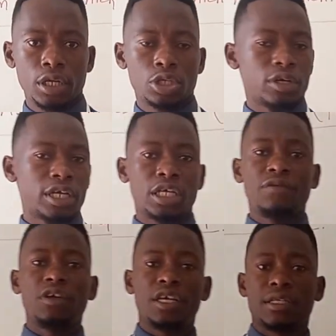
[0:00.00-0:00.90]
So I'll give
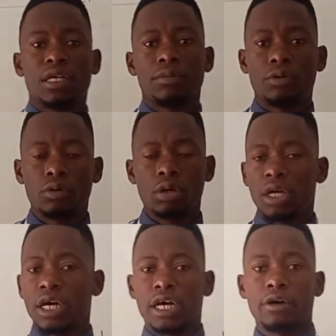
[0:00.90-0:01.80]
you an example
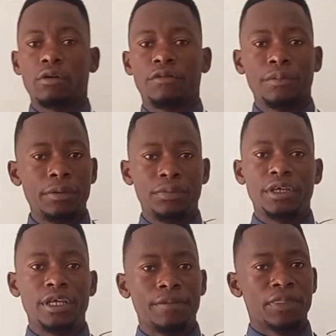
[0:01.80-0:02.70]
of
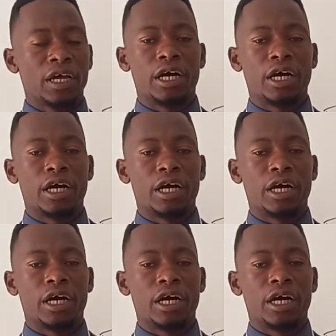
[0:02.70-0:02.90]
maybe,